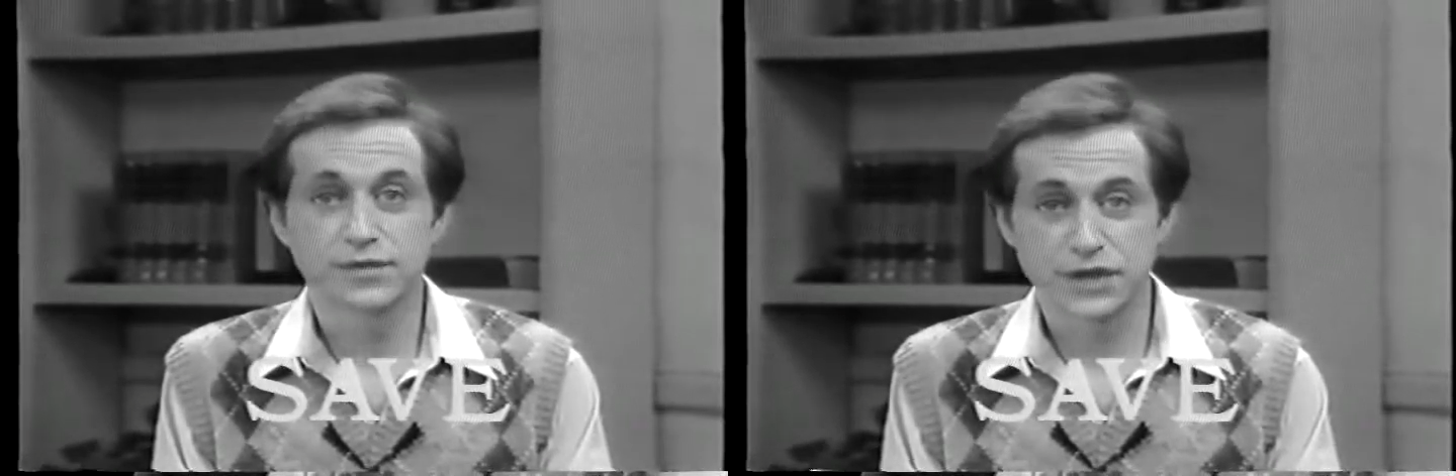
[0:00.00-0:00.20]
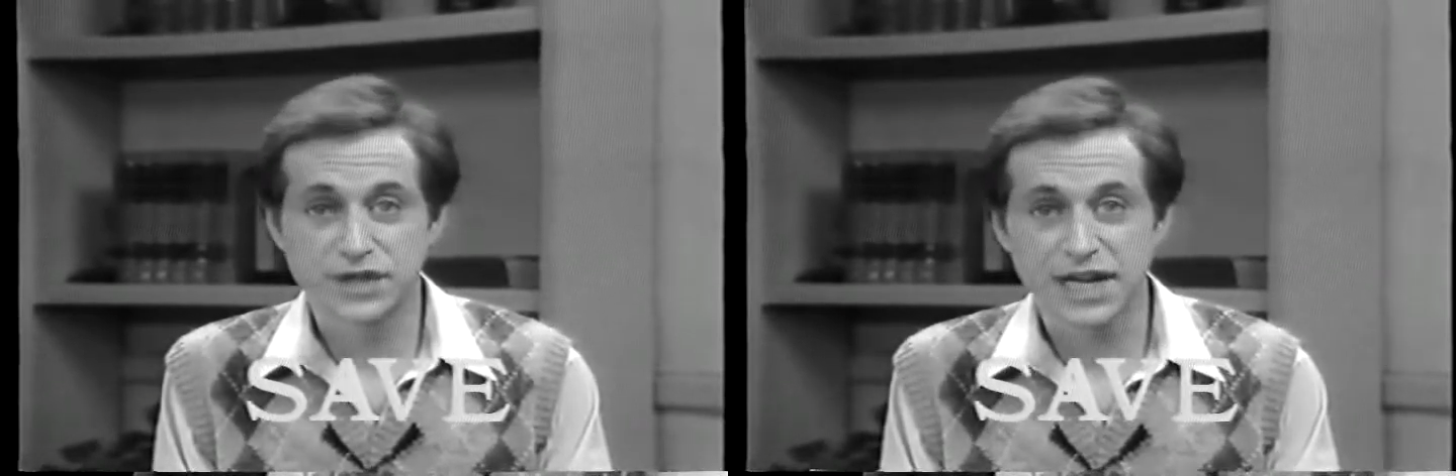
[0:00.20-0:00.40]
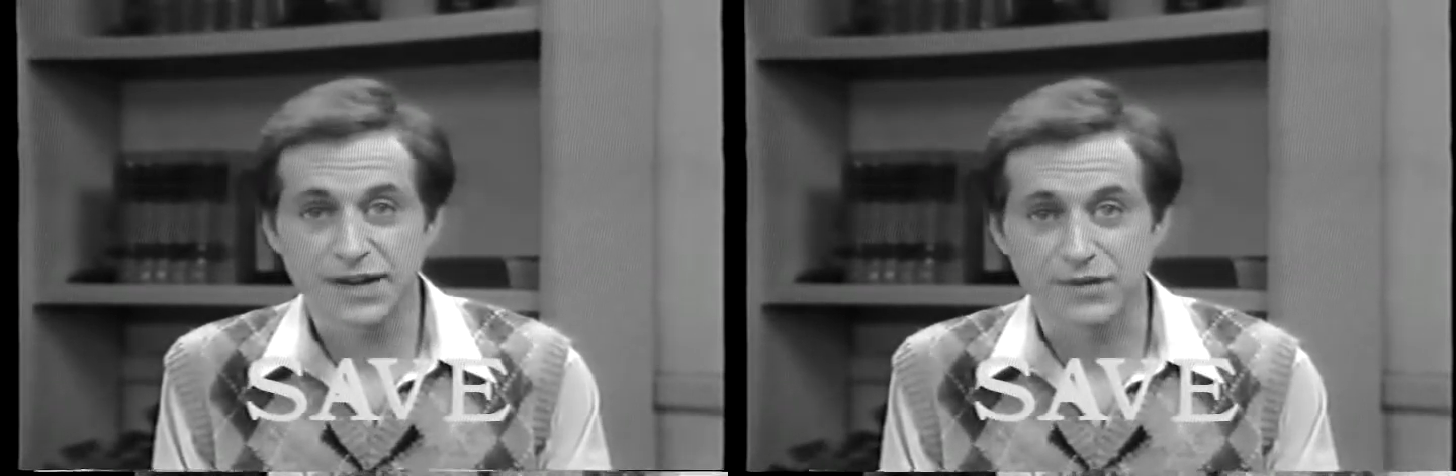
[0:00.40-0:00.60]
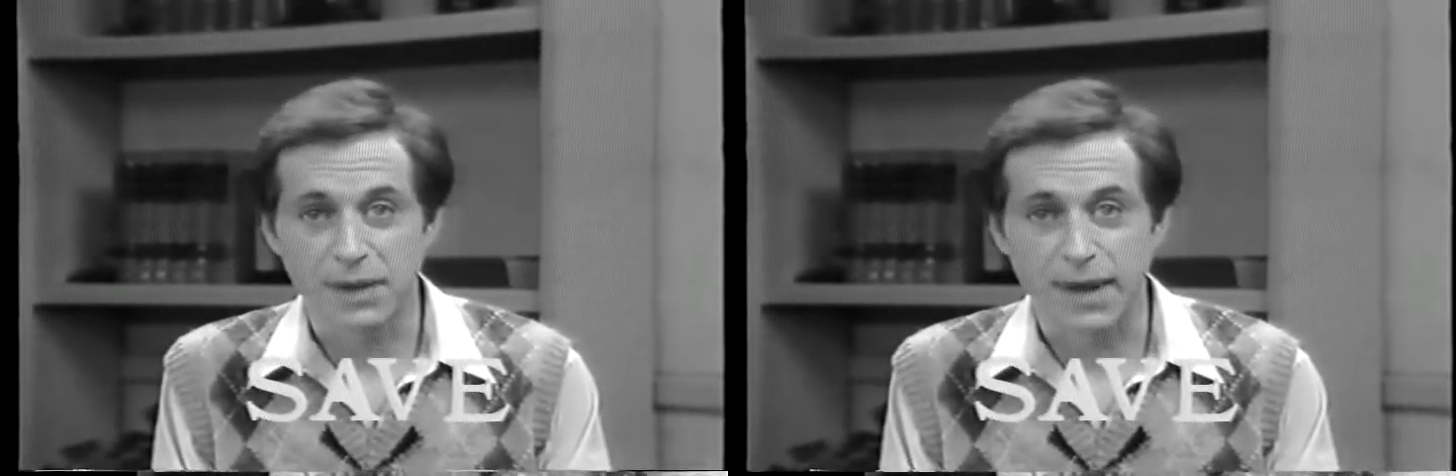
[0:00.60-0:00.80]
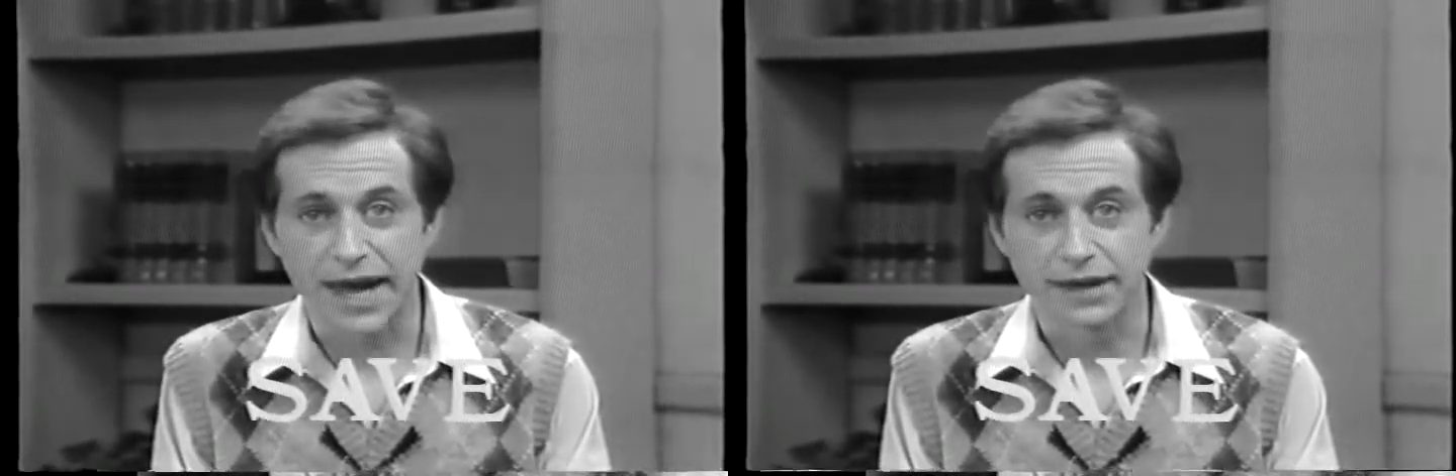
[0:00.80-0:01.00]
the save
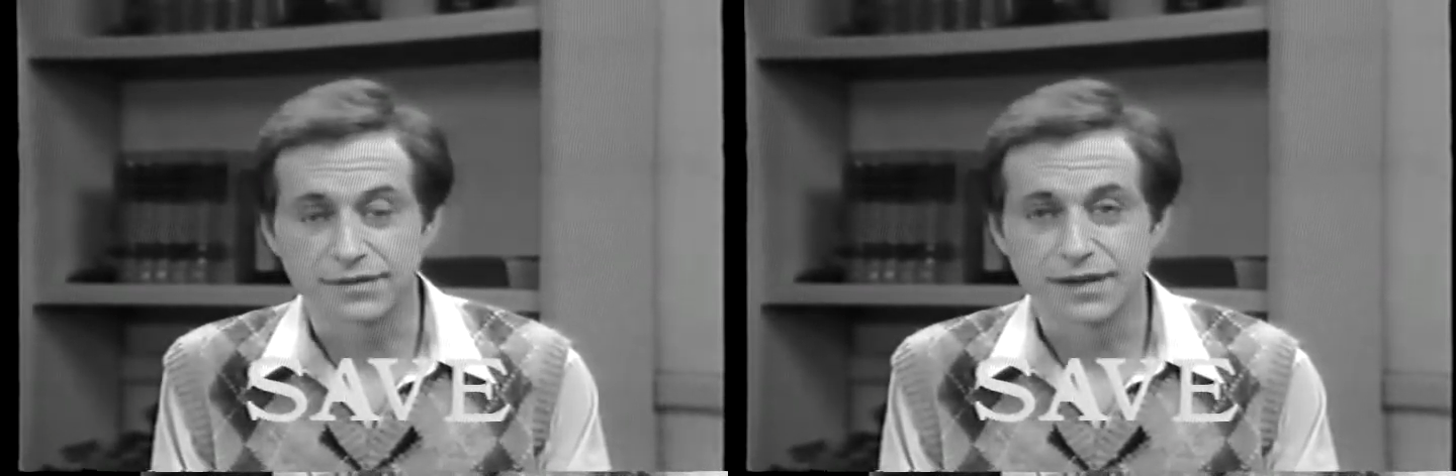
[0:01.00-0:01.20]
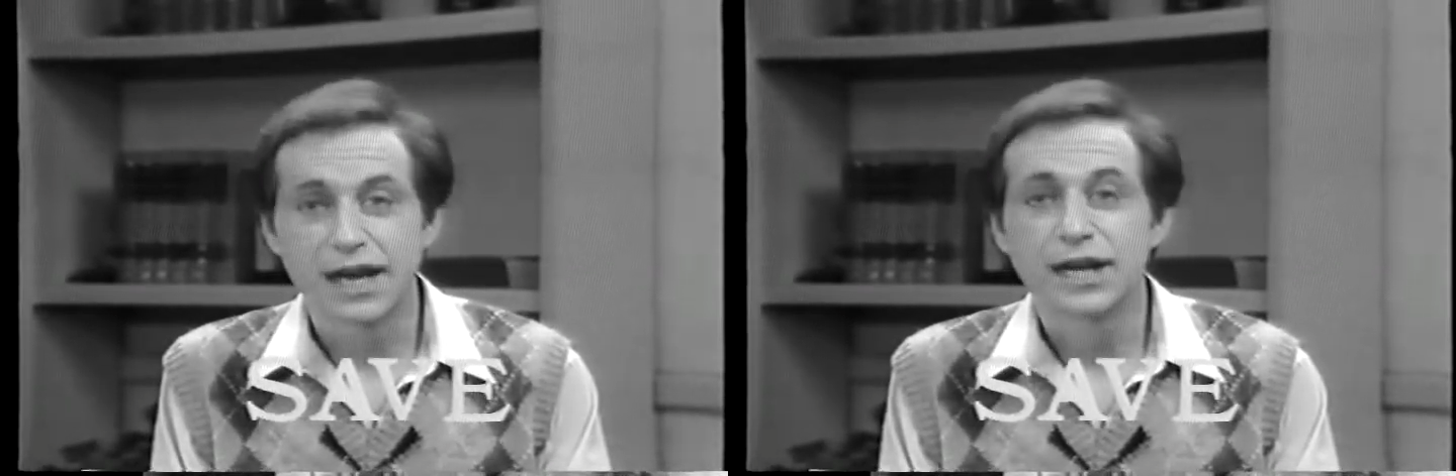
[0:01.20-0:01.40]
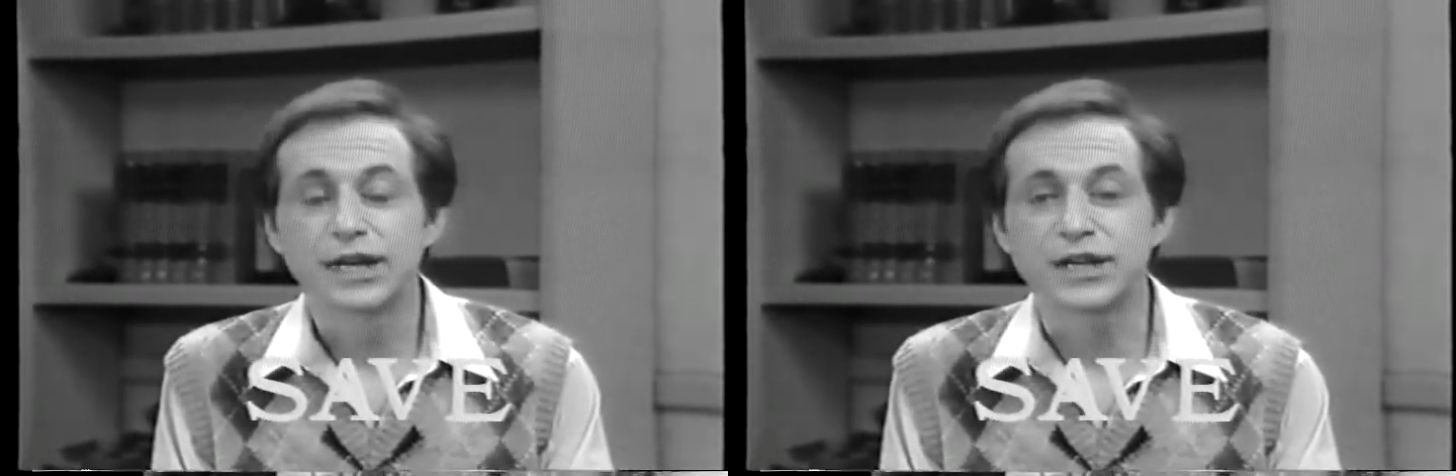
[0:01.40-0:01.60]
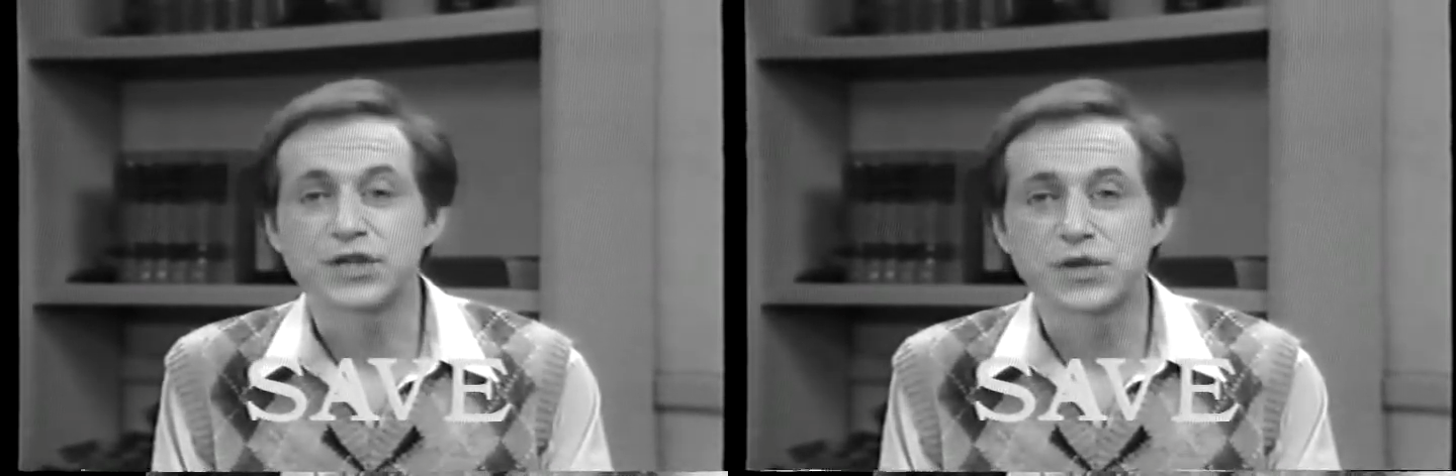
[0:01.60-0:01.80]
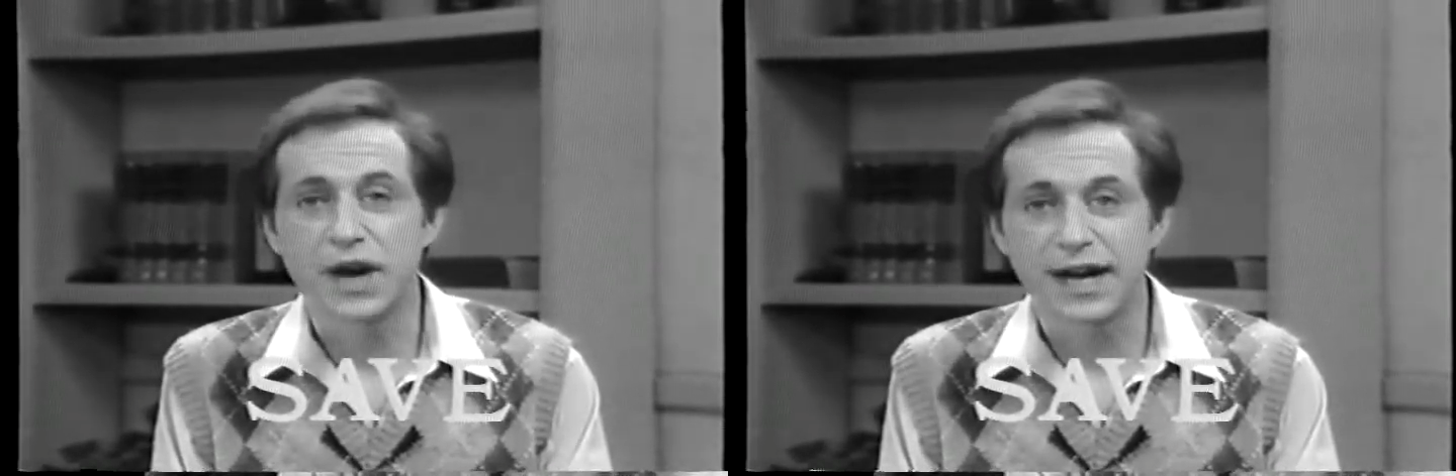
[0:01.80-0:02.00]
command.
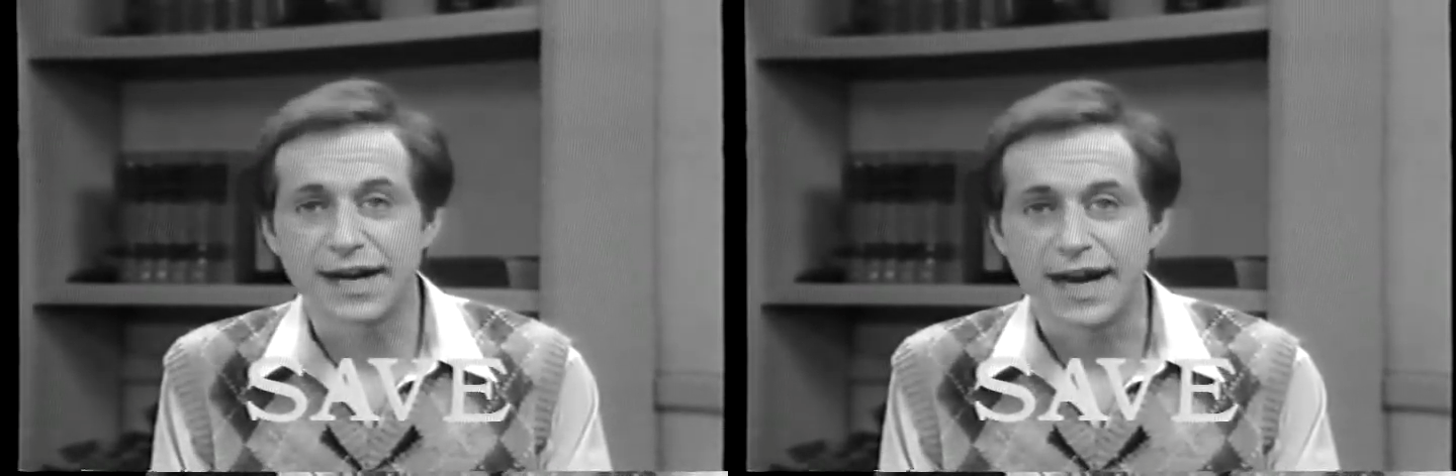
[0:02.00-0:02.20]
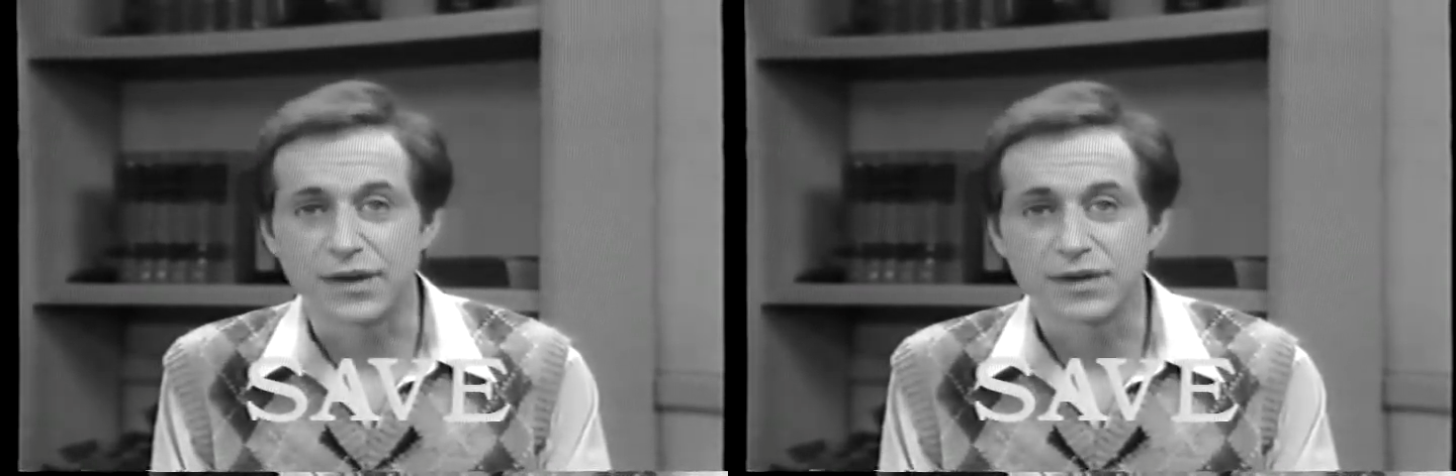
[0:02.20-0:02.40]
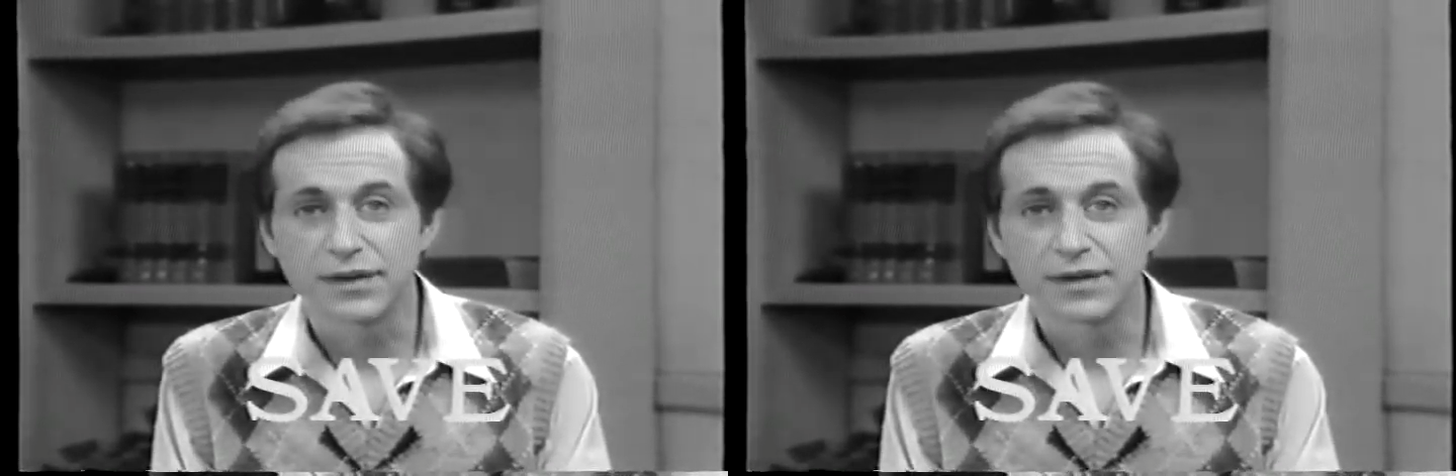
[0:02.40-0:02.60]
Let's try it out.